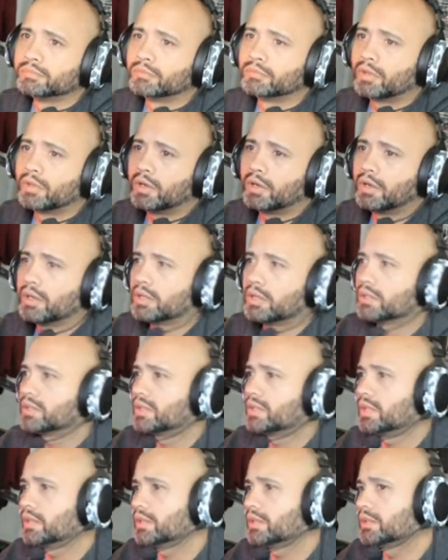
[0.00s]
Alright, let's
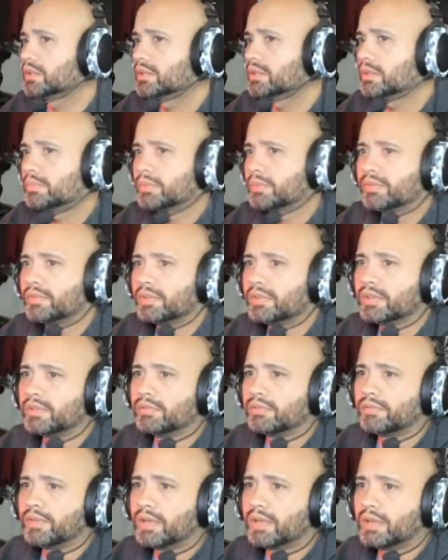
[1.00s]
get this up to
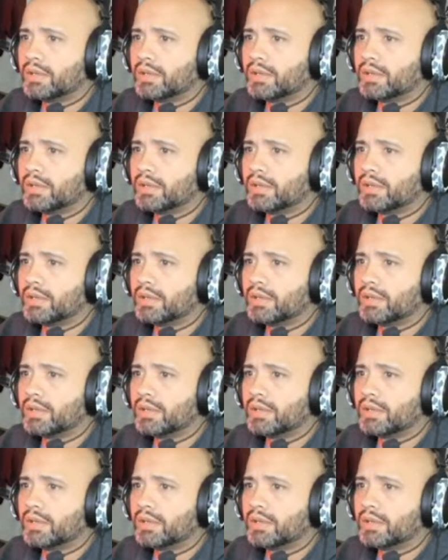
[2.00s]
55.